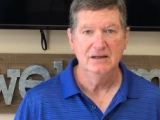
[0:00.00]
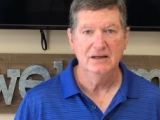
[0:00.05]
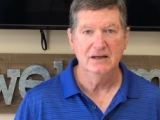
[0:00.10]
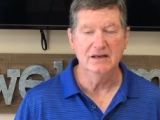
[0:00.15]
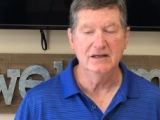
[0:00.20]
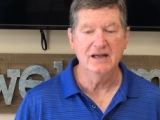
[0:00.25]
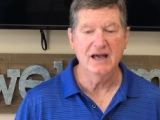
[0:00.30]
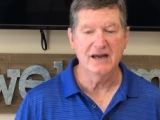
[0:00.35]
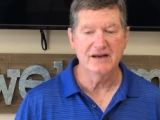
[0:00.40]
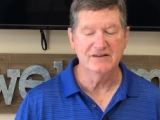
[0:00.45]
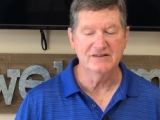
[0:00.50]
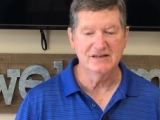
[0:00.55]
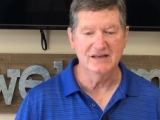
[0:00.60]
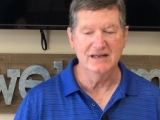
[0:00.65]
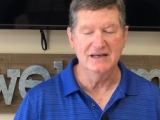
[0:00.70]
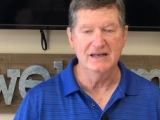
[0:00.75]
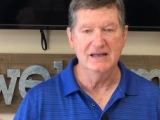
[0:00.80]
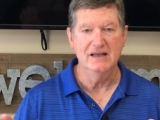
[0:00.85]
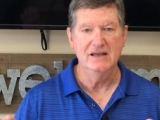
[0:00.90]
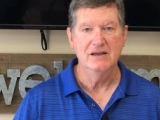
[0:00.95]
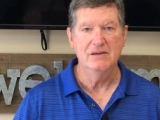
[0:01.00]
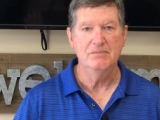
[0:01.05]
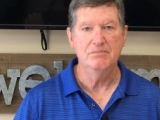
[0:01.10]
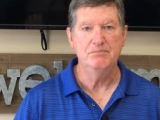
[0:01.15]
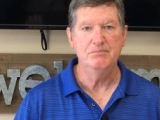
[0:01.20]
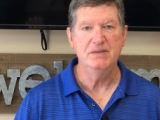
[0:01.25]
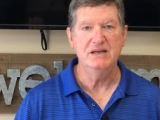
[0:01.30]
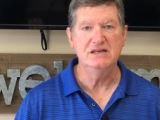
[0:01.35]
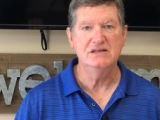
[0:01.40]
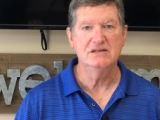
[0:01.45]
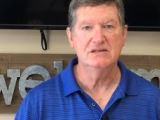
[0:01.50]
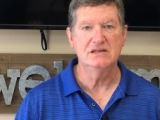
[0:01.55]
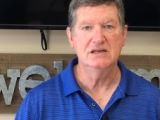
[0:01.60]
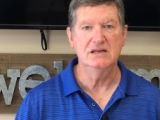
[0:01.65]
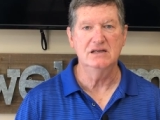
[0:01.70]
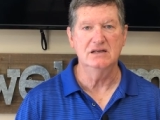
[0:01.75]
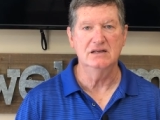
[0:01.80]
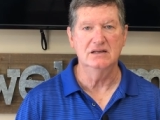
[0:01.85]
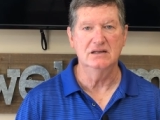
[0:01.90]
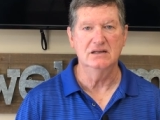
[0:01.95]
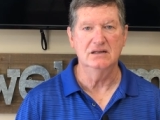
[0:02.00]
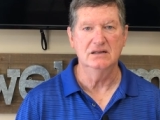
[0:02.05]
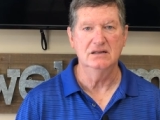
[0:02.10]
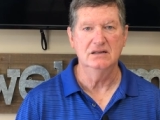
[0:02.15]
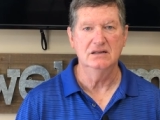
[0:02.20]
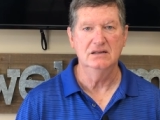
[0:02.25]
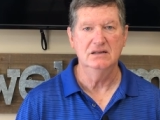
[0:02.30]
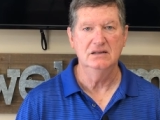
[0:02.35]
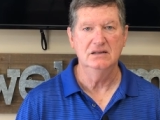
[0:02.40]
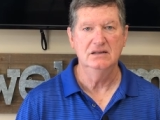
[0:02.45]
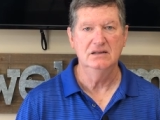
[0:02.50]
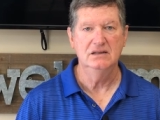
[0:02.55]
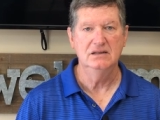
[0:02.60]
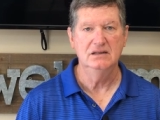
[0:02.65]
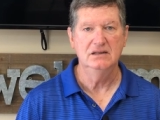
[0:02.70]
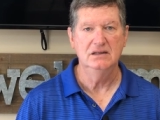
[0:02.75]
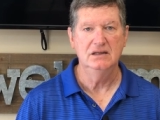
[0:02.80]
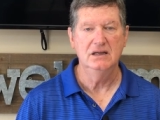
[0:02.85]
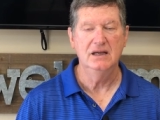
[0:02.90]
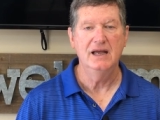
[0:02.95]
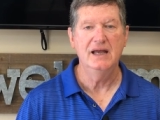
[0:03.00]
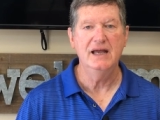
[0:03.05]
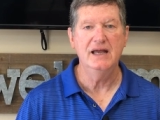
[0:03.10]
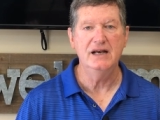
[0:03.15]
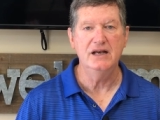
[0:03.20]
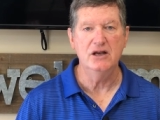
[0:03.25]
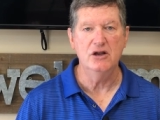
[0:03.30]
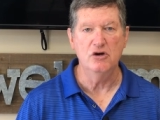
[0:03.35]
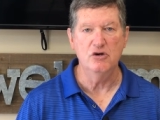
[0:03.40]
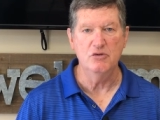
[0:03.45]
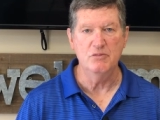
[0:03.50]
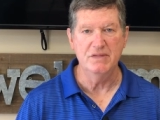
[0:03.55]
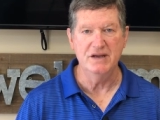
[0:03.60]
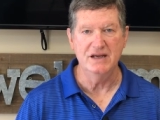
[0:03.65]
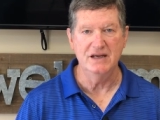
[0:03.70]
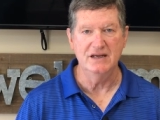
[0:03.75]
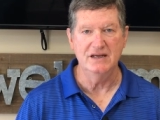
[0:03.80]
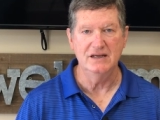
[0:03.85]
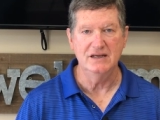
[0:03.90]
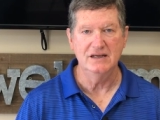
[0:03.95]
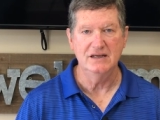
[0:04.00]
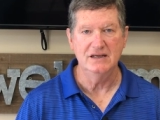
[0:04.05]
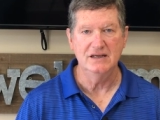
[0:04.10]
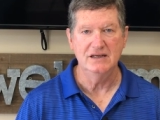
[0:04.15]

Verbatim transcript: And God is saying, Be still and know me.